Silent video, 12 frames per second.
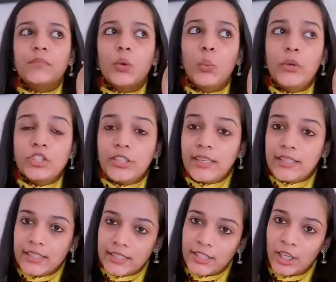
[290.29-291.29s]
which can
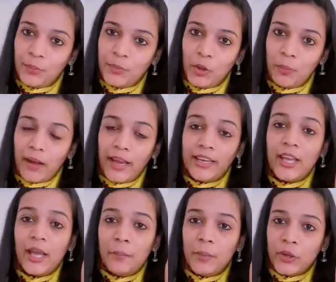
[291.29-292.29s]
disturb your mind,
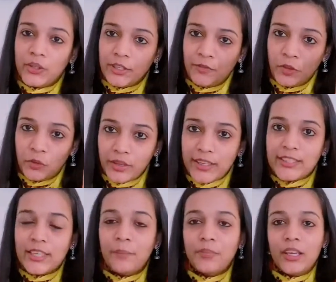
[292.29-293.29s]
because if you read
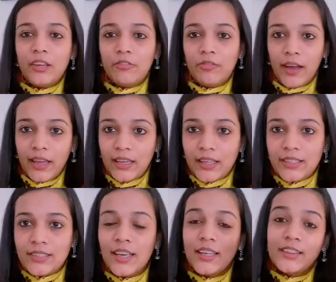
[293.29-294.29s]
something
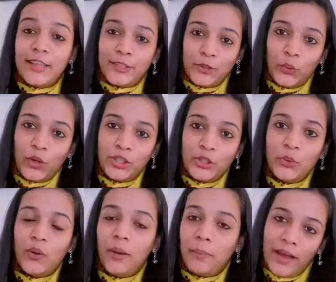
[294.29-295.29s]
violent, that's what
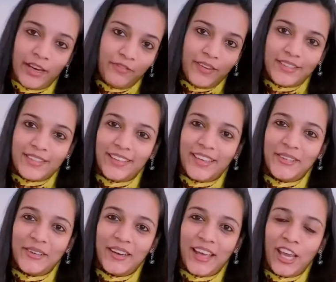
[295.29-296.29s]
you are manifesting in
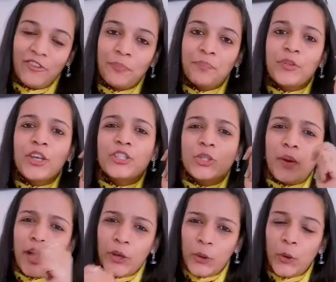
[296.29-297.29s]
your life. So
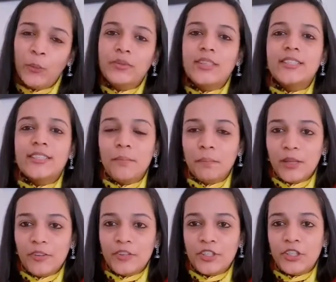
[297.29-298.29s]
I hope this
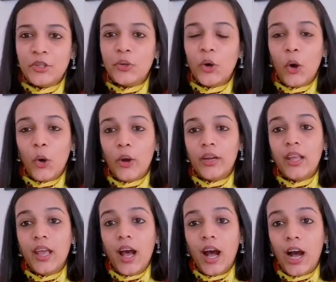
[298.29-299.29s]
simple video on
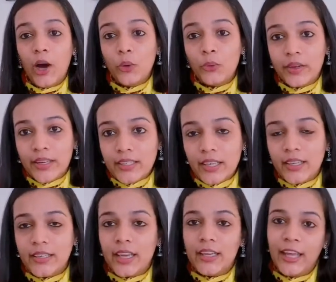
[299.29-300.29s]
how
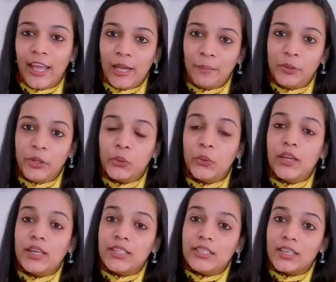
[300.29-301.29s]
reading can help you
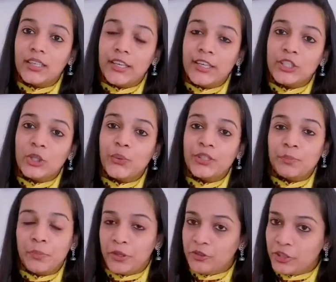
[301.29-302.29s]
turn into a
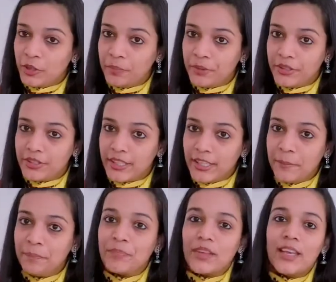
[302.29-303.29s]
spiritual
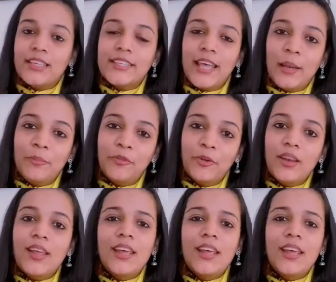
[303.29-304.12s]
person is helpful.